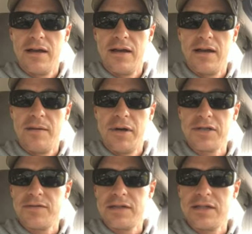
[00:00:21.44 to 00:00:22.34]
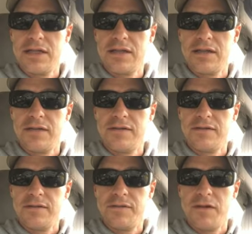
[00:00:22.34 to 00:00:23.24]
Uh, most of us think that
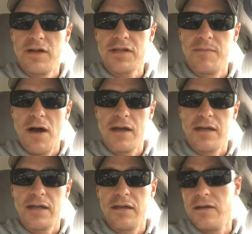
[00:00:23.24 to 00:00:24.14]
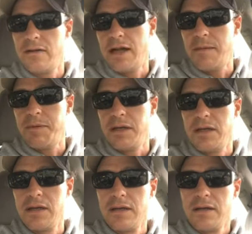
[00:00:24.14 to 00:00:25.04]
if you're not smiling, you're not happy.
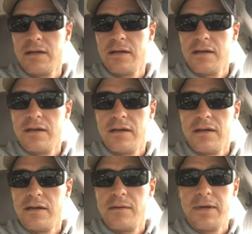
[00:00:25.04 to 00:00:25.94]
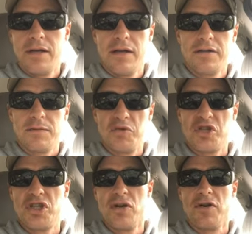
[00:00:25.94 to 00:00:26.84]
I mean, I know some
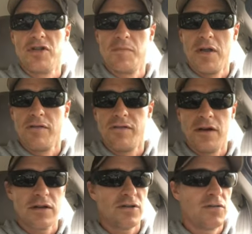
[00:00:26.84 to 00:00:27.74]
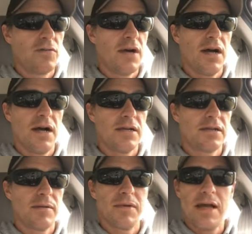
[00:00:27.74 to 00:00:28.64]
serious motherfuckers who are
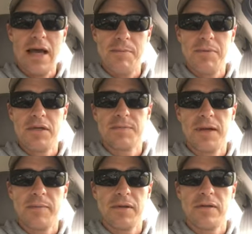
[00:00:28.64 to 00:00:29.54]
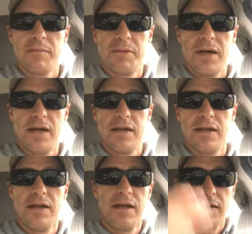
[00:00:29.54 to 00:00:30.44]
some of the happiest people on the planet.
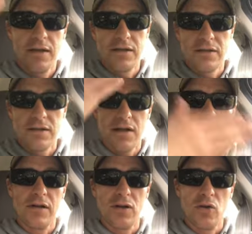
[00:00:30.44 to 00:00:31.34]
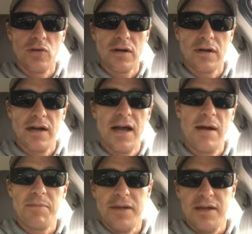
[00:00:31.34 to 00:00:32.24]
They just don't look
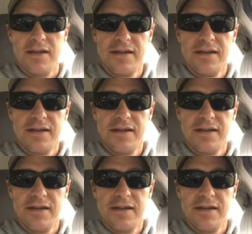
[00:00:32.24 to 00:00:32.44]
happy.